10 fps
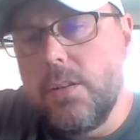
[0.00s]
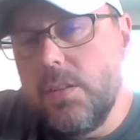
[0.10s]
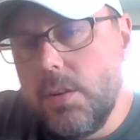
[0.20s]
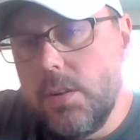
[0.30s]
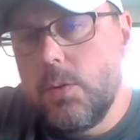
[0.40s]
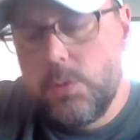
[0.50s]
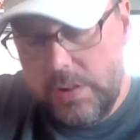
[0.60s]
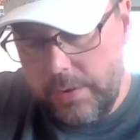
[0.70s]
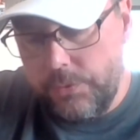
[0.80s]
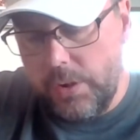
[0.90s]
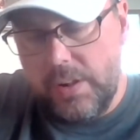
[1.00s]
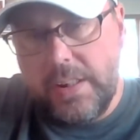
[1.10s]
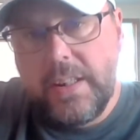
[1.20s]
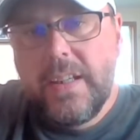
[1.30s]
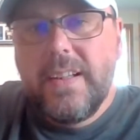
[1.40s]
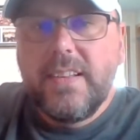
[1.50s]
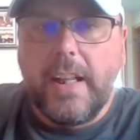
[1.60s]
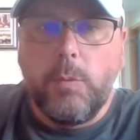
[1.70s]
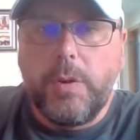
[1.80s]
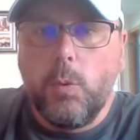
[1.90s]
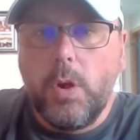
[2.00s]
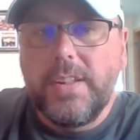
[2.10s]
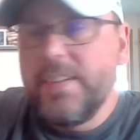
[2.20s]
a little differently than we would